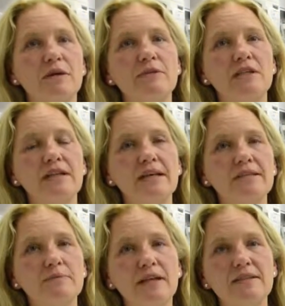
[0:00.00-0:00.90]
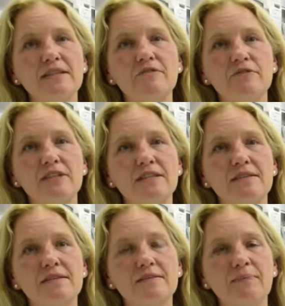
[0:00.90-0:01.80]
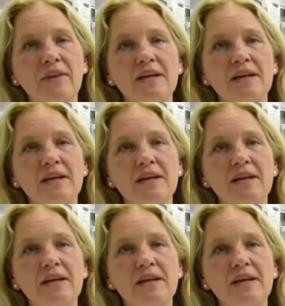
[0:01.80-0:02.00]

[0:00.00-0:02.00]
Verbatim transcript: rapidly expanding fields.